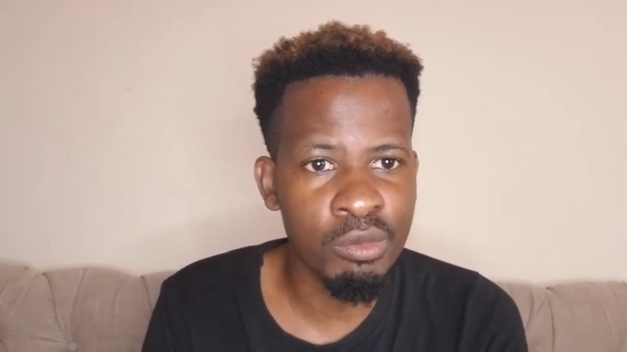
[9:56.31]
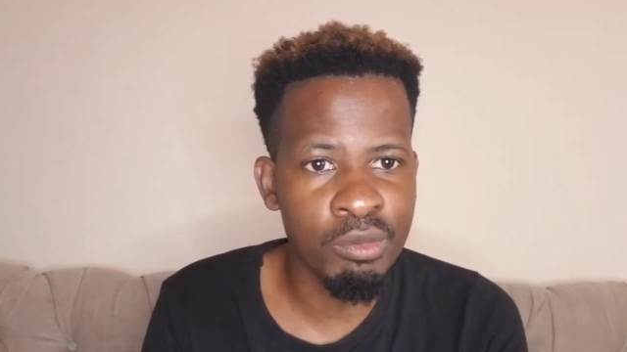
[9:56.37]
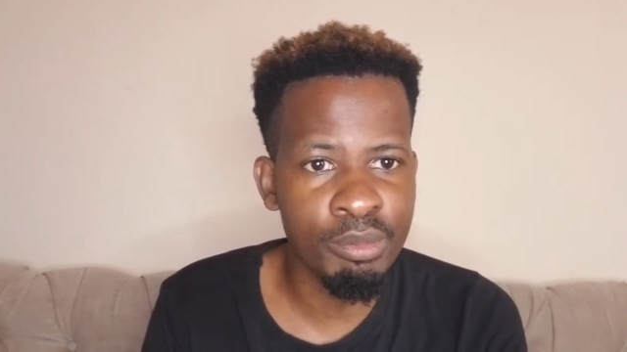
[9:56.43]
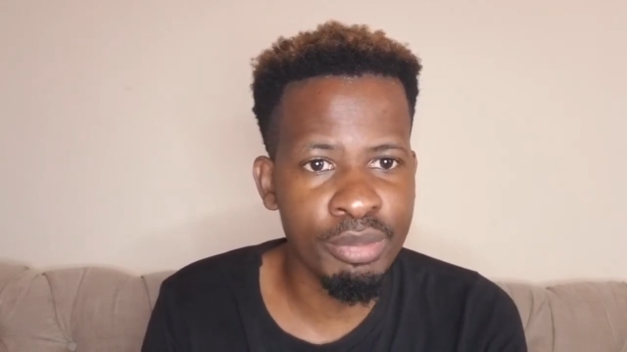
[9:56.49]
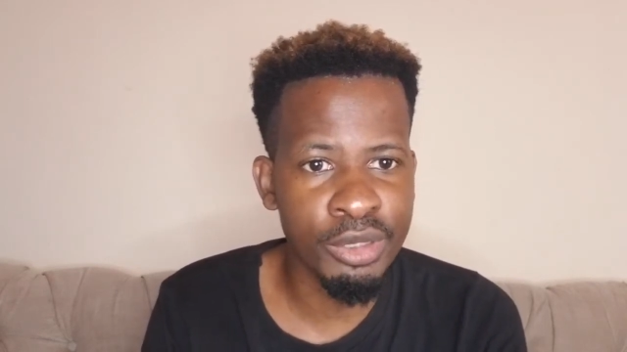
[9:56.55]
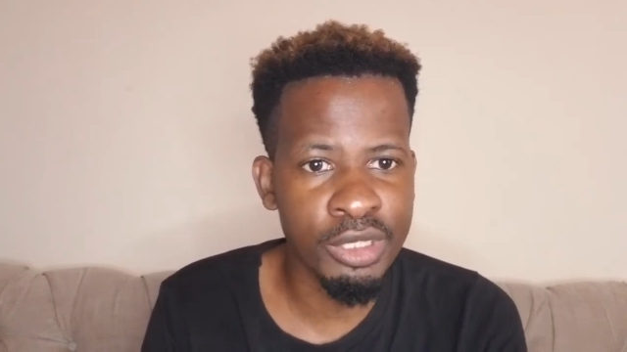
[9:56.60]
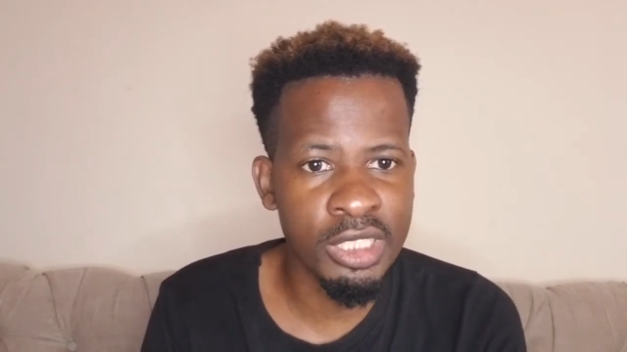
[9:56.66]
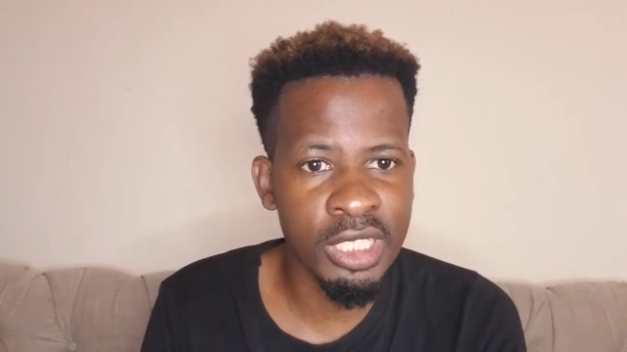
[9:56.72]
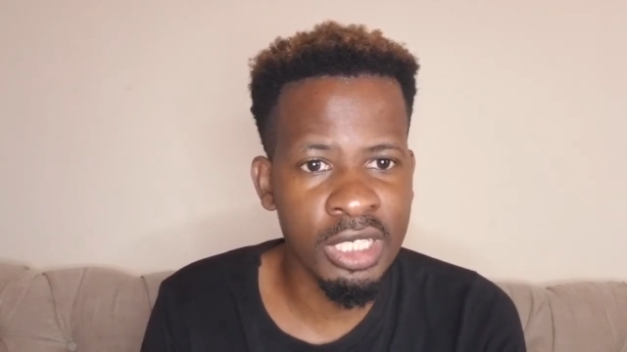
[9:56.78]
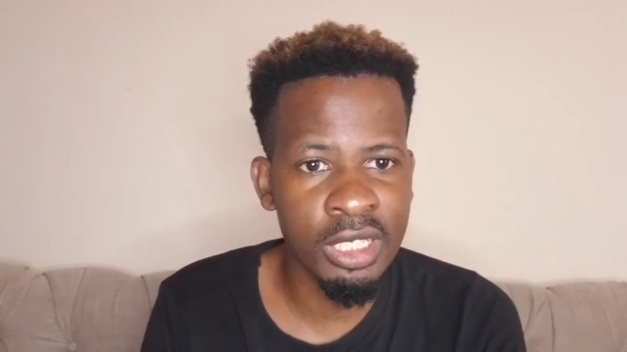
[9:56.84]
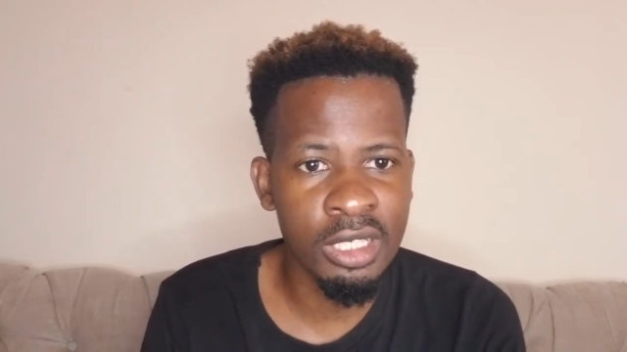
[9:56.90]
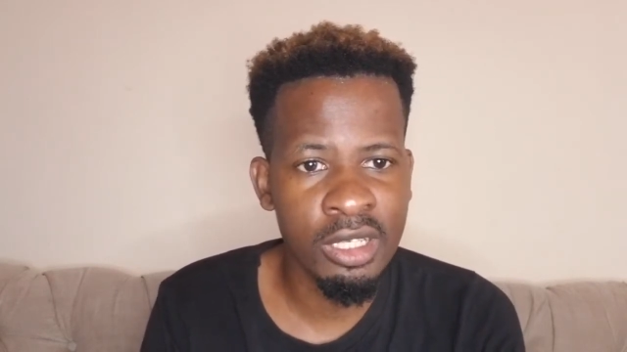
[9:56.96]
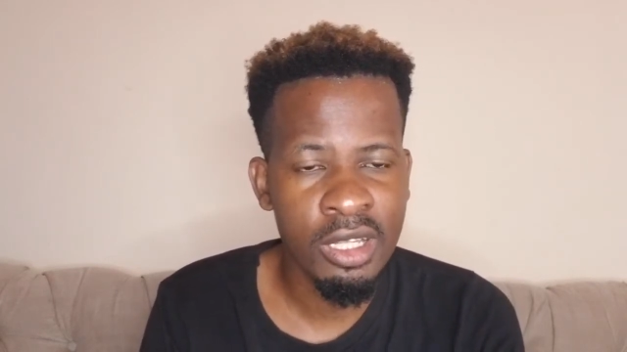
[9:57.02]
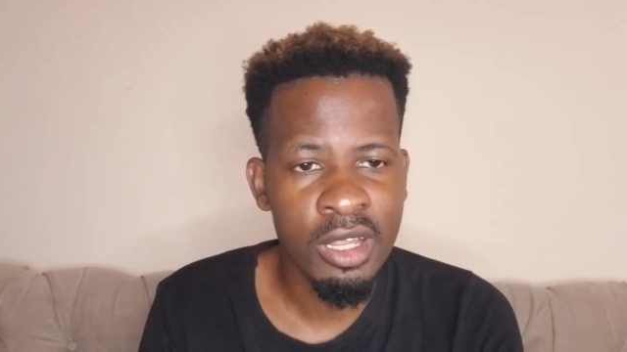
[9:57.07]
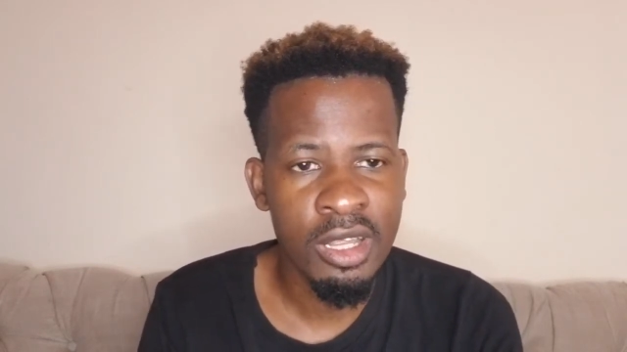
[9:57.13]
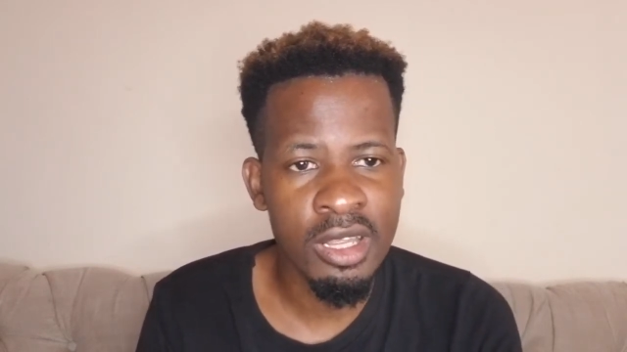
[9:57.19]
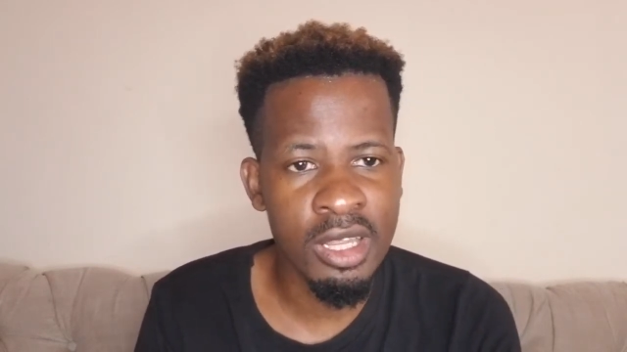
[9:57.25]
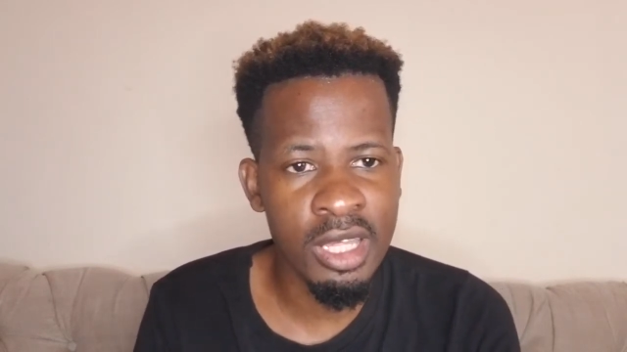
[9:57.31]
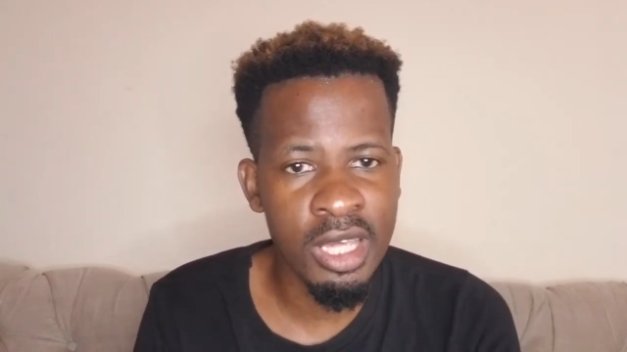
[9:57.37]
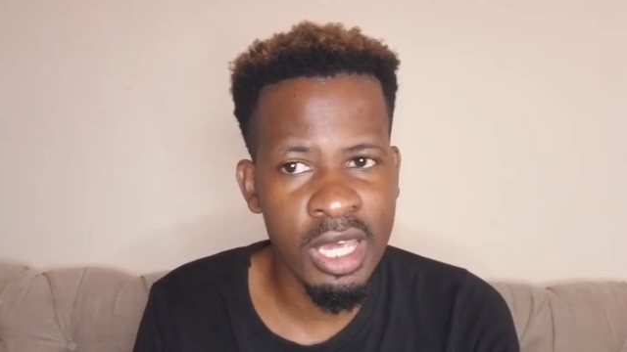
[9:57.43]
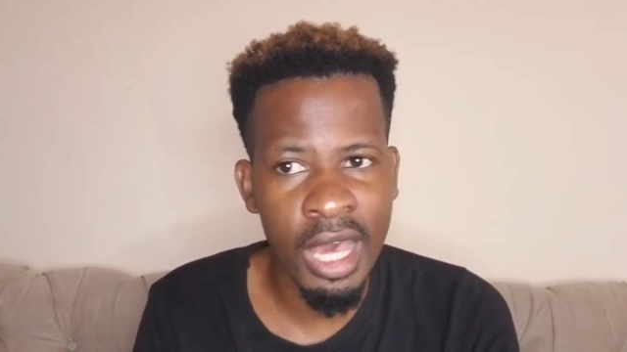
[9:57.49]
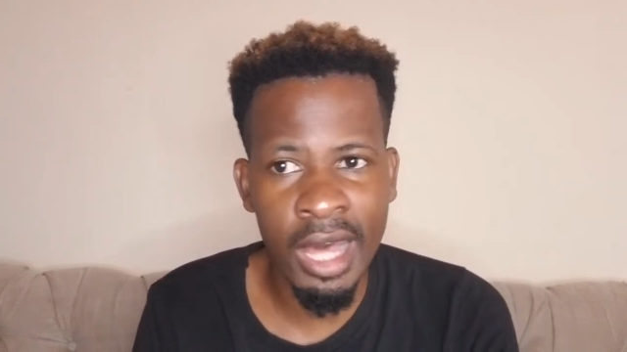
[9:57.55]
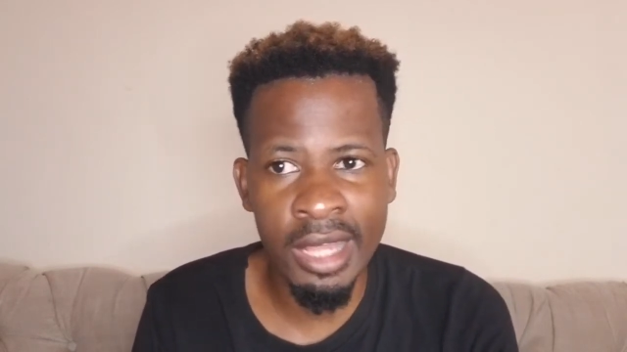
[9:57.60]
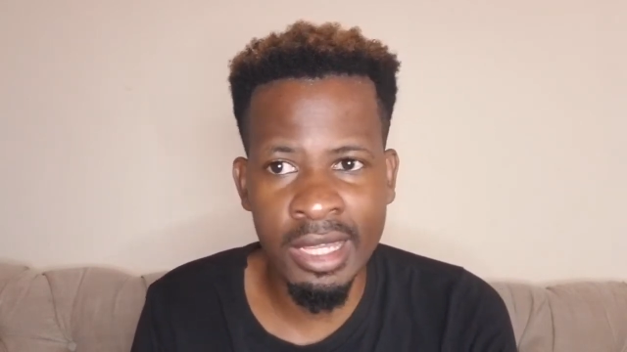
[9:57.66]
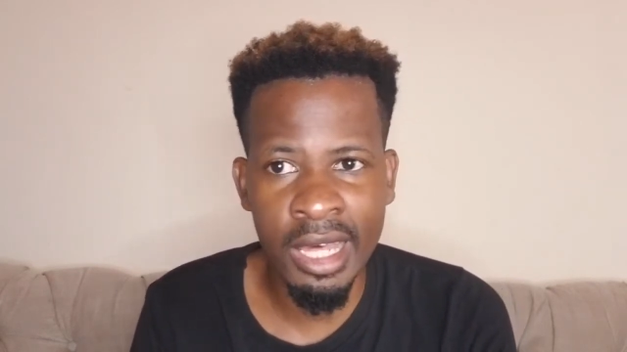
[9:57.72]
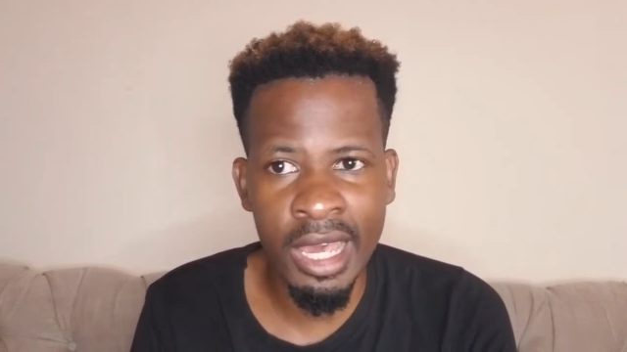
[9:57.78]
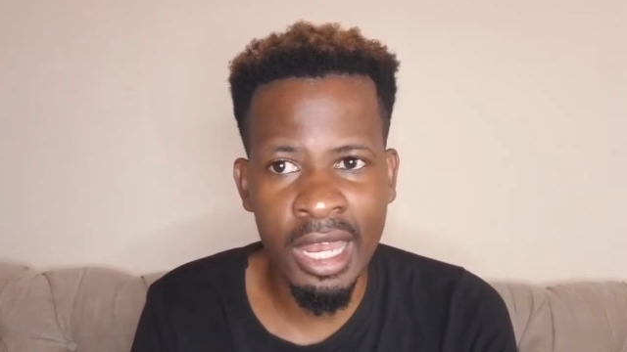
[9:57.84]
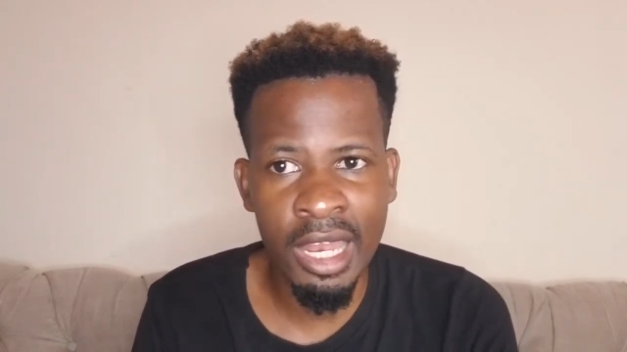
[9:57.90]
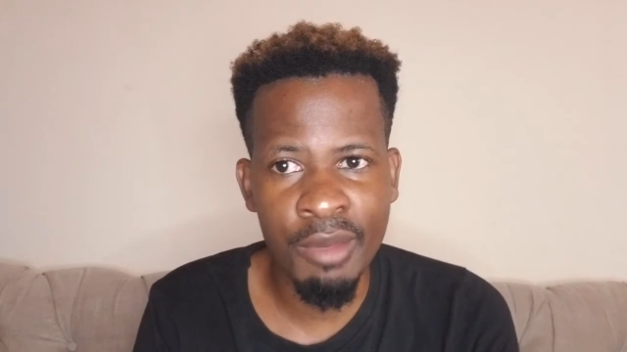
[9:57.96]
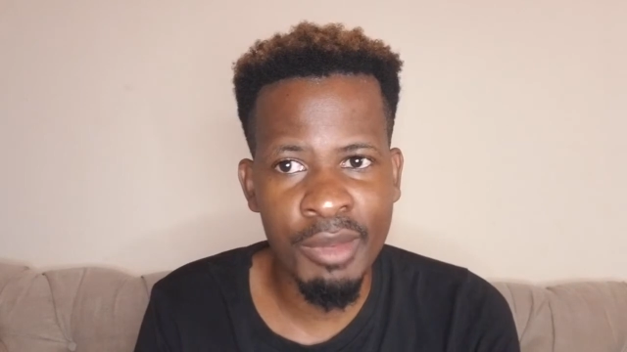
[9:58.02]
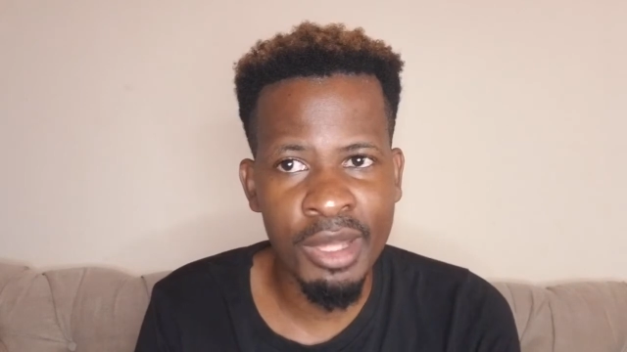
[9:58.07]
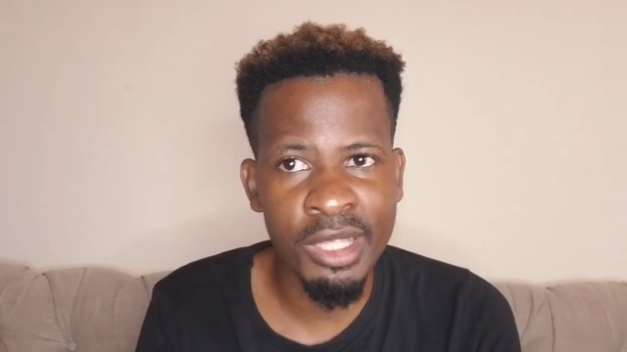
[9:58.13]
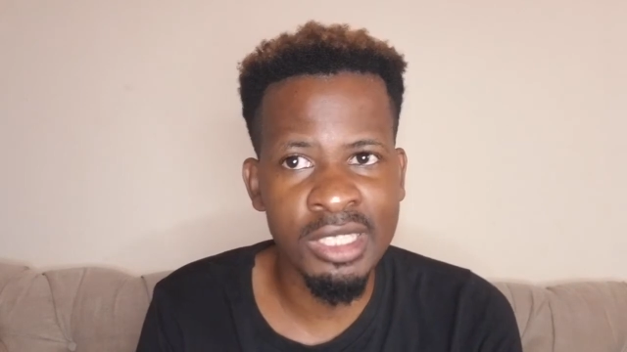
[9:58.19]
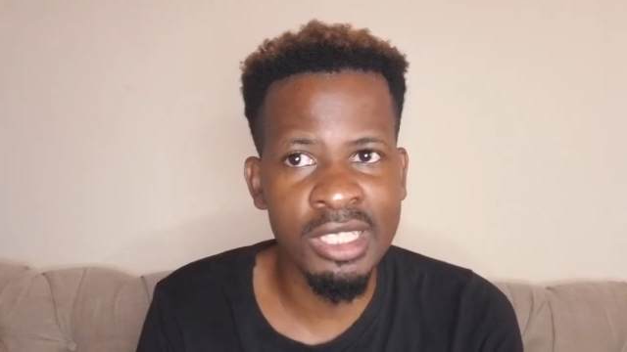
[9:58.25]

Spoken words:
put in the other elements,